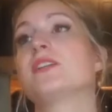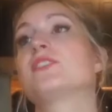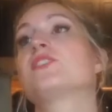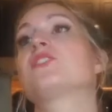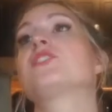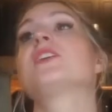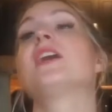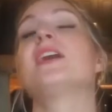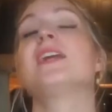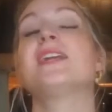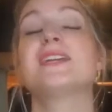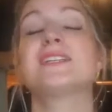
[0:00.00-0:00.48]

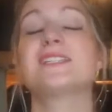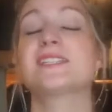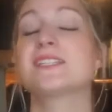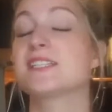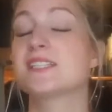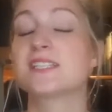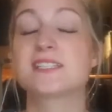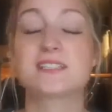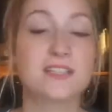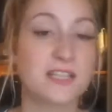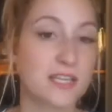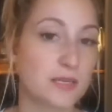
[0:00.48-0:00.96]
She kind of has a
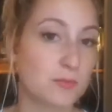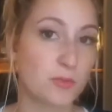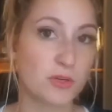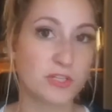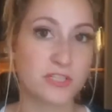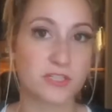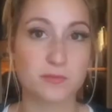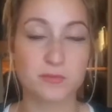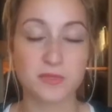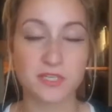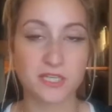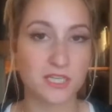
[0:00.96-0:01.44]
disclaimer
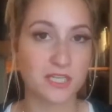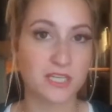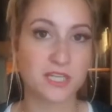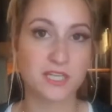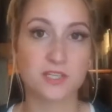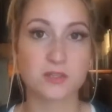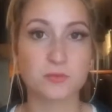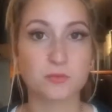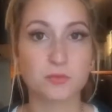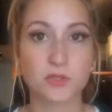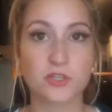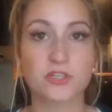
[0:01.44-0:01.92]
at the beginning
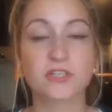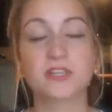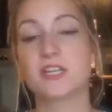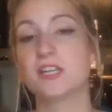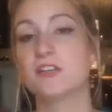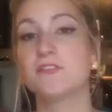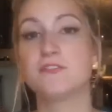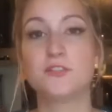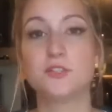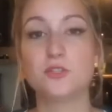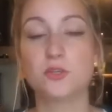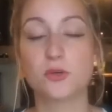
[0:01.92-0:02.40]
of the book that
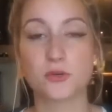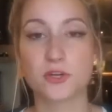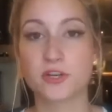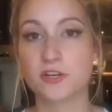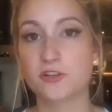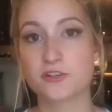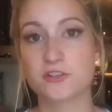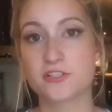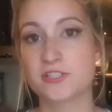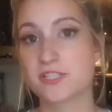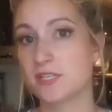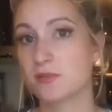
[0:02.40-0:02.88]
if you don't
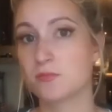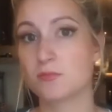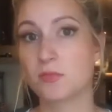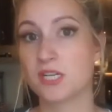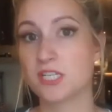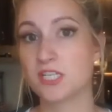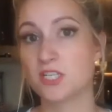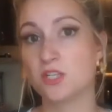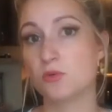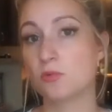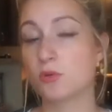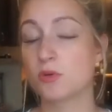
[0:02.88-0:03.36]
understand my
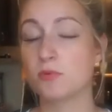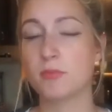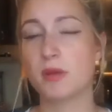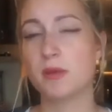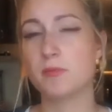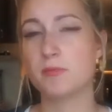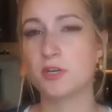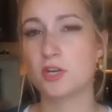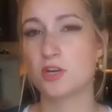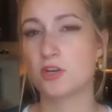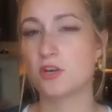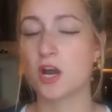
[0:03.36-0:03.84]
humor,
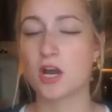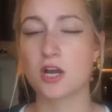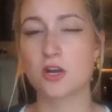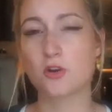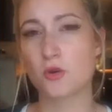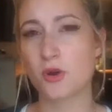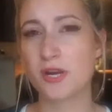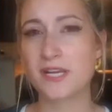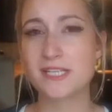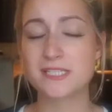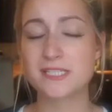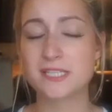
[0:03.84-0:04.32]
maybe you're not
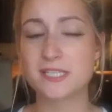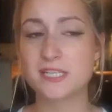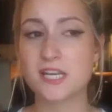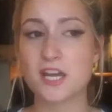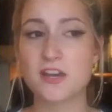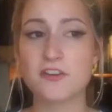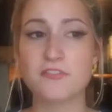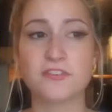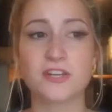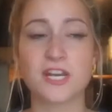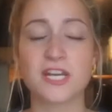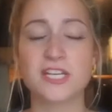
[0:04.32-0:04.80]
crazy
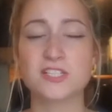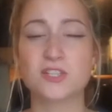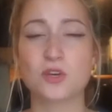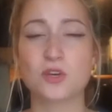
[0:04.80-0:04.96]
enough, and